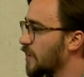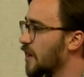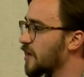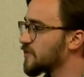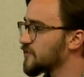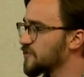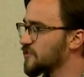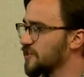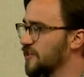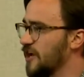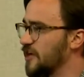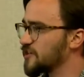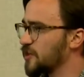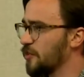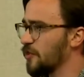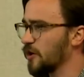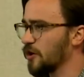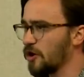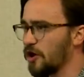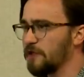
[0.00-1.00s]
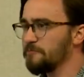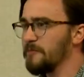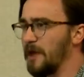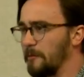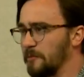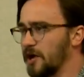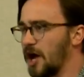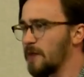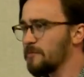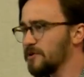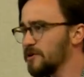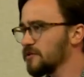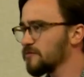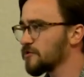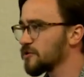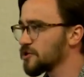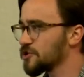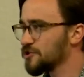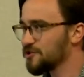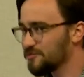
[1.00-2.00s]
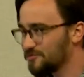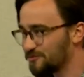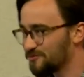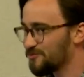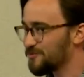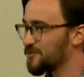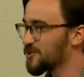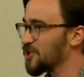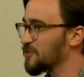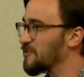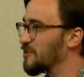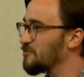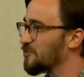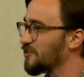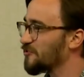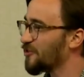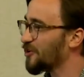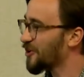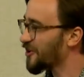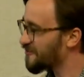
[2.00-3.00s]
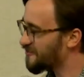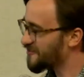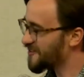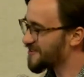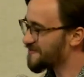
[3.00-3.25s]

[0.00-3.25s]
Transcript: C has a thing called memcopy, which I'm sure people have heard of.